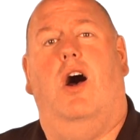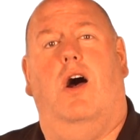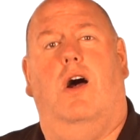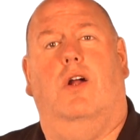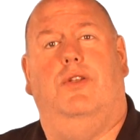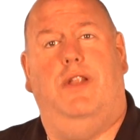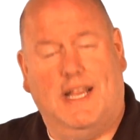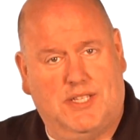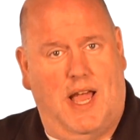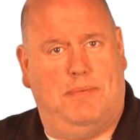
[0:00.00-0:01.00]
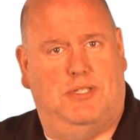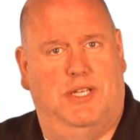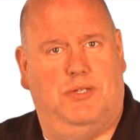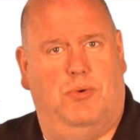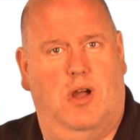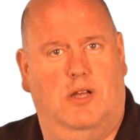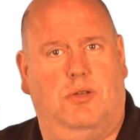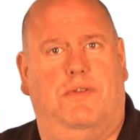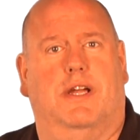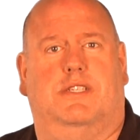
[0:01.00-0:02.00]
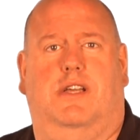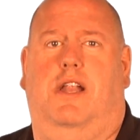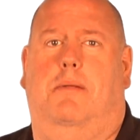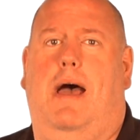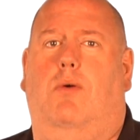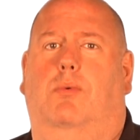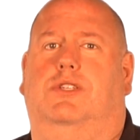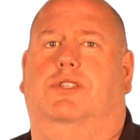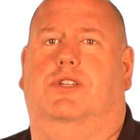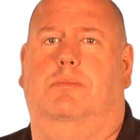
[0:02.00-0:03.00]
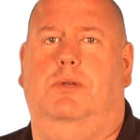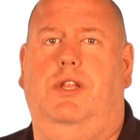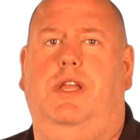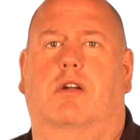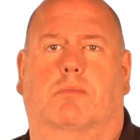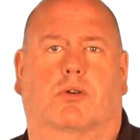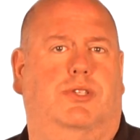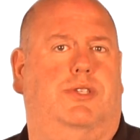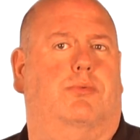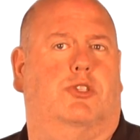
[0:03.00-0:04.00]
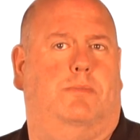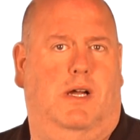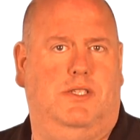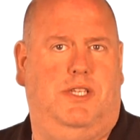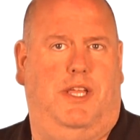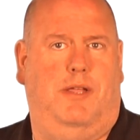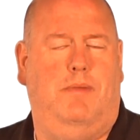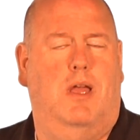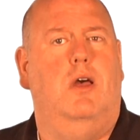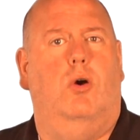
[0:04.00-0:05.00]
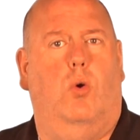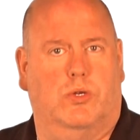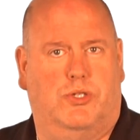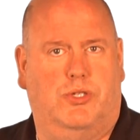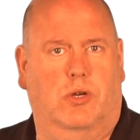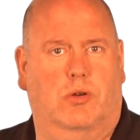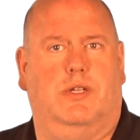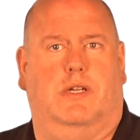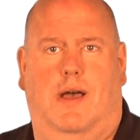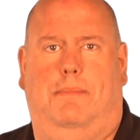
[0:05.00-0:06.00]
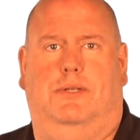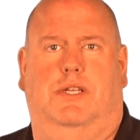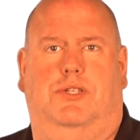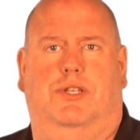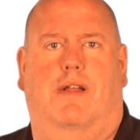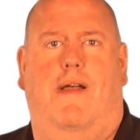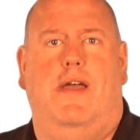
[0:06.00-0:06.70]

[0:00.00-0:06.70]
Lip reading: Our next competition we're also very excited about, which is the Community Emergency Response Team, or CERT competition.